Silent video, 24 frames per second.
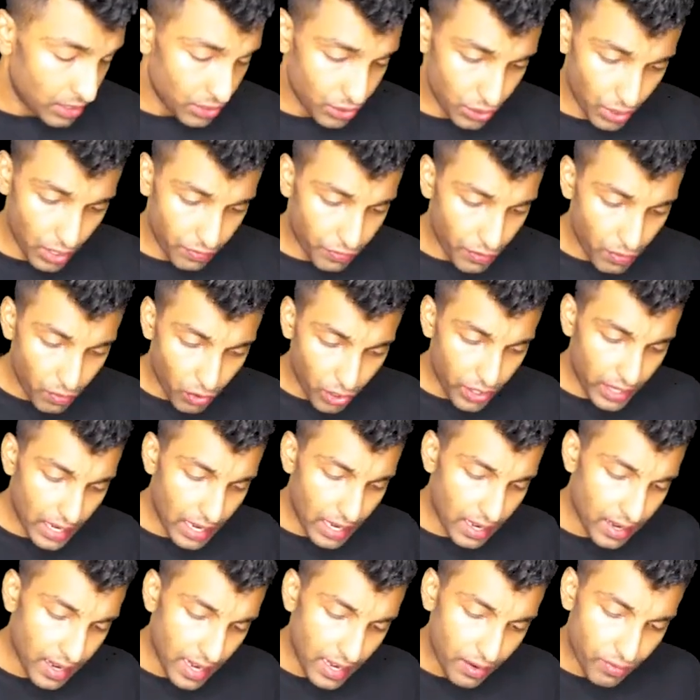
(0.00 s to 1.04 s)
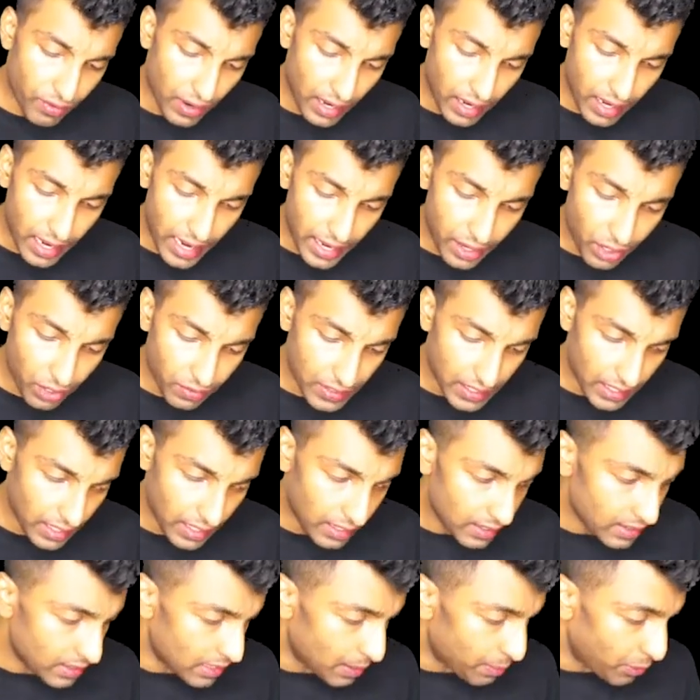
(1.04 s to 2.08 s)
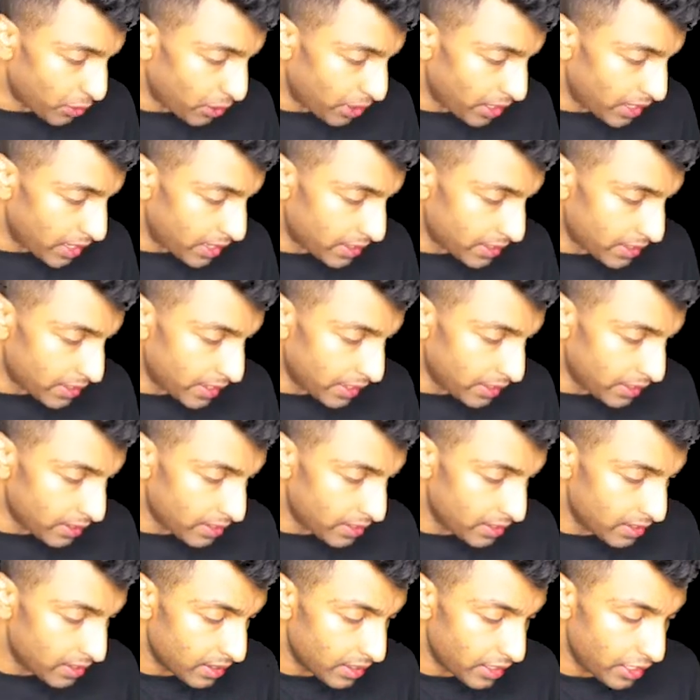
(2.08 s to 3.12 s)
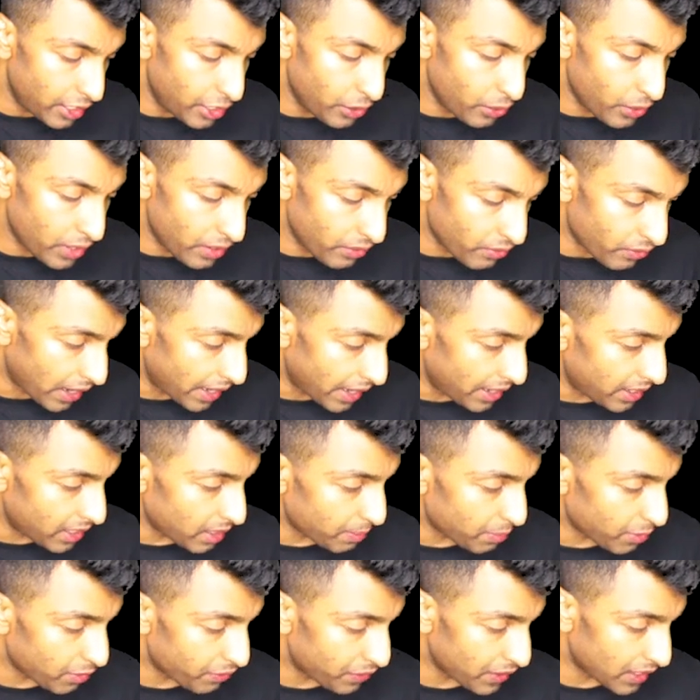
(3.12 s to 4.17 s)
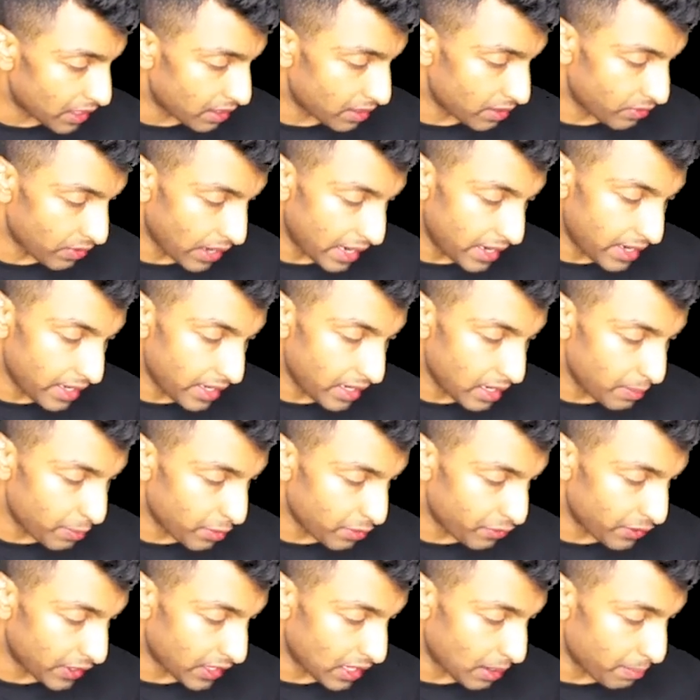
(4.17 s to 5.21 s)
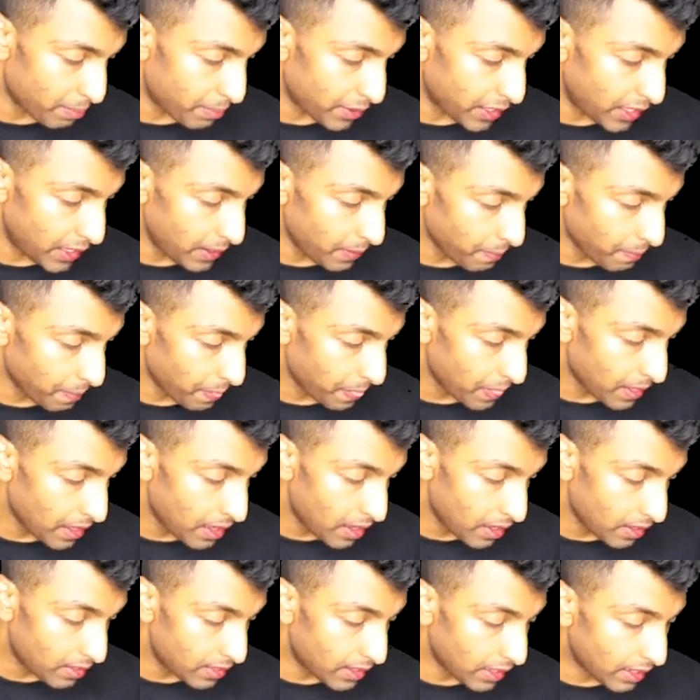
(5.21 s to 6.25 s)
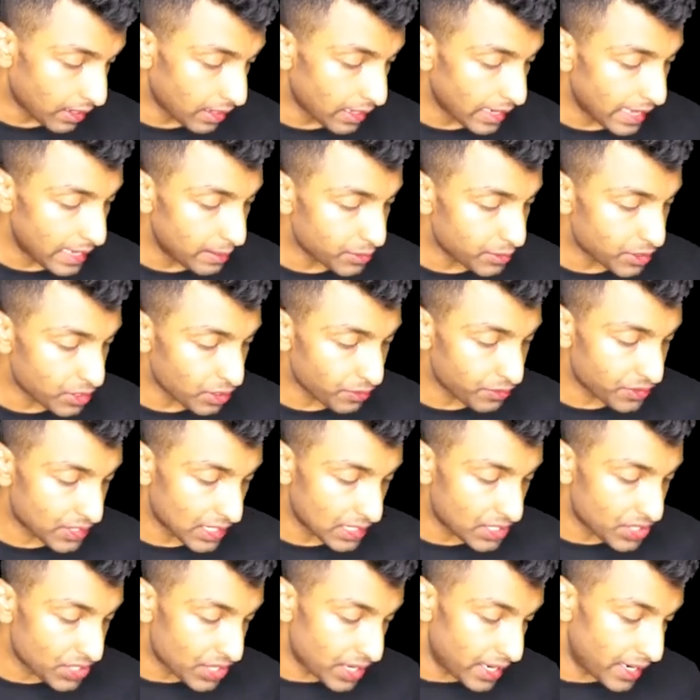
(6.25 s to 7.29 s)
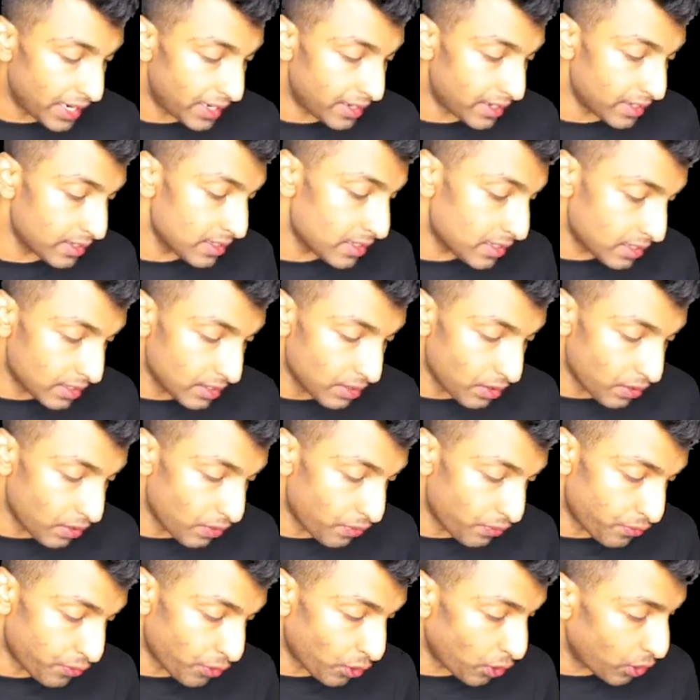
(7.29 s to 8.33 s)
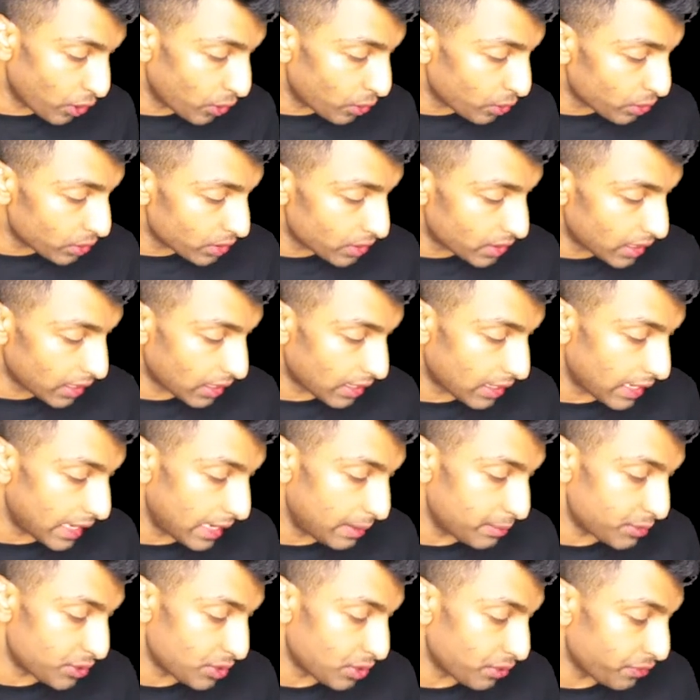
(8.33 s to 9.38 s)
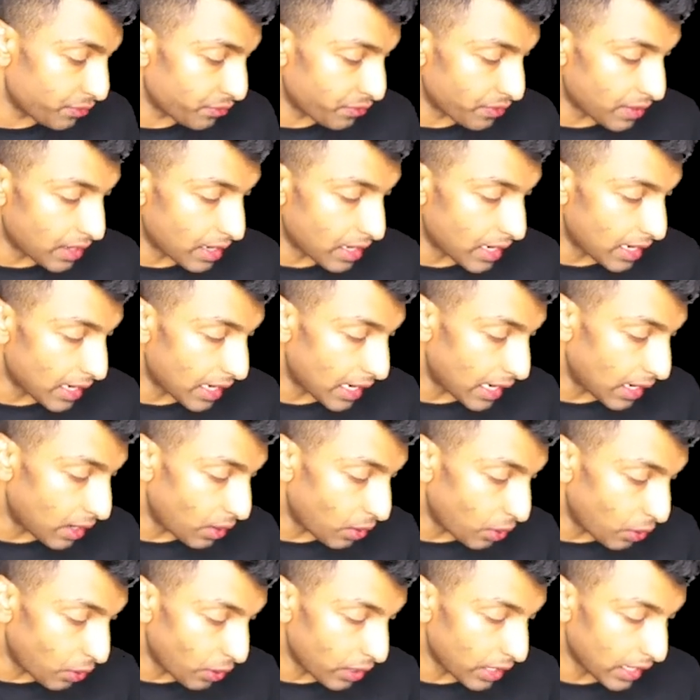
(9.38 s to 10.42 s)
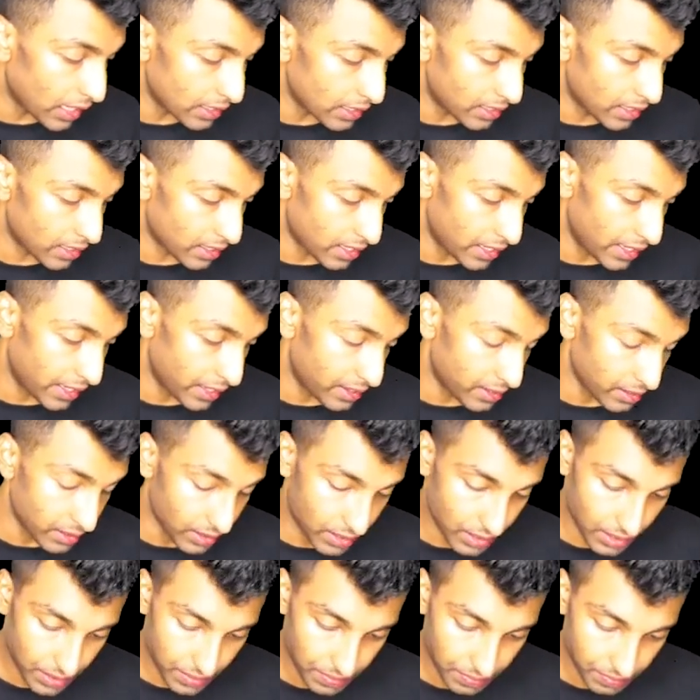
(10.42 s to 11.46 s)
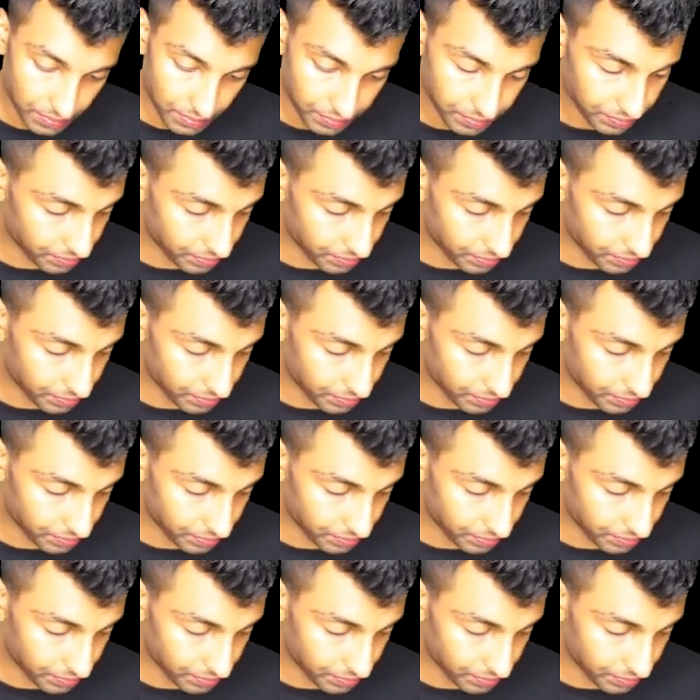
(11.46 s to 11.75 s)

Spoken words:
so if you want, you can write one line over there. Subordinated debt during winding up of a company, the claims of such creditors follow the claims of all other creditors.